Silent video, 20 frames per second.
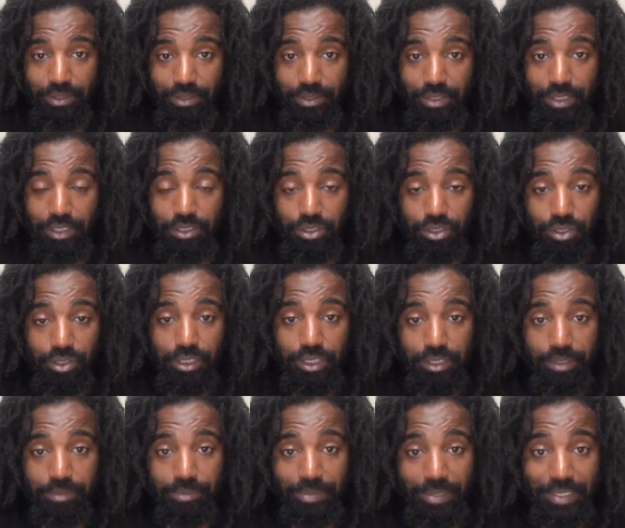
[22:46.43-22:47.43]
then you're
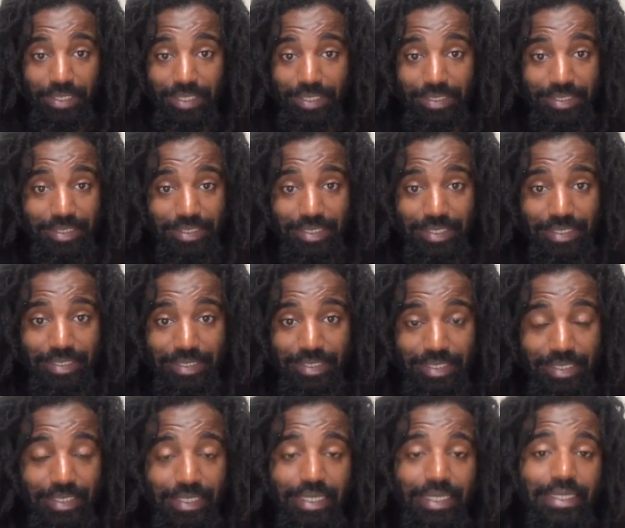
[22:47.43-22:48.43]
going to be
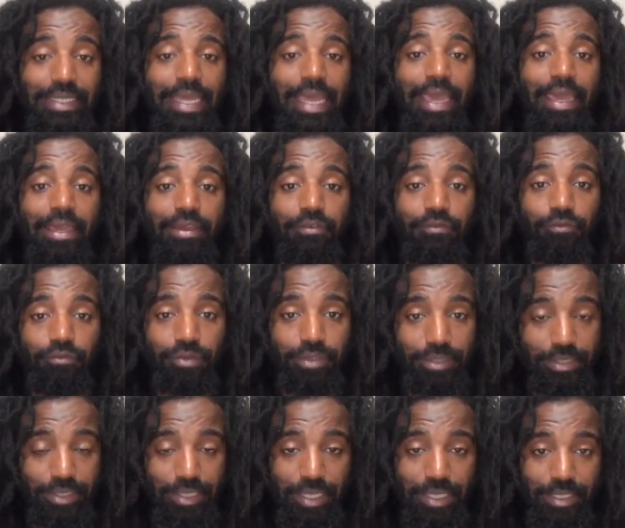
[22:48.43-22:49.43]
consistent in
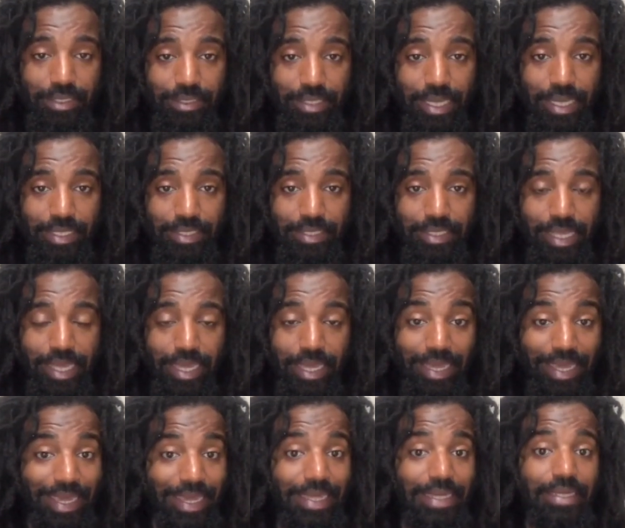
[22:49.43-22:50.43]
everything like
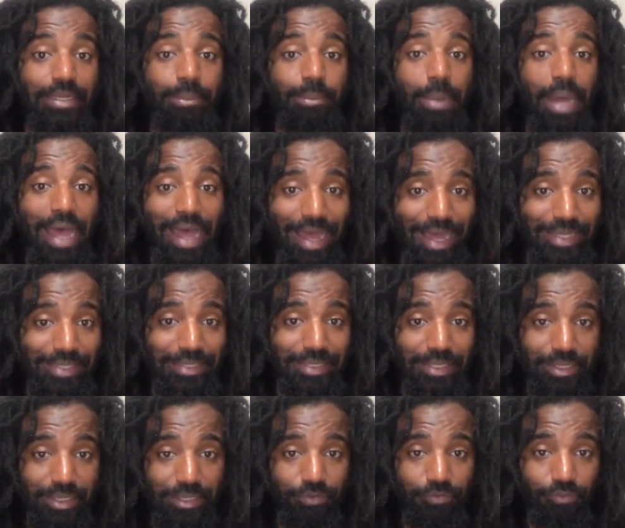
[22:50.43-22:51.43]
that in a
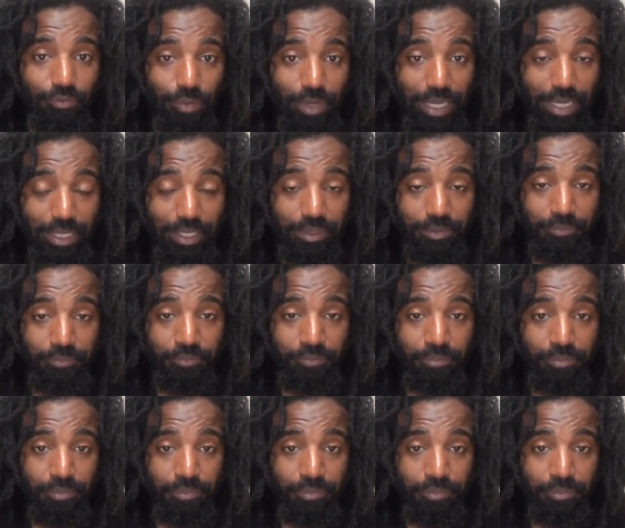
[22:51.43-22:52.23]
positive way.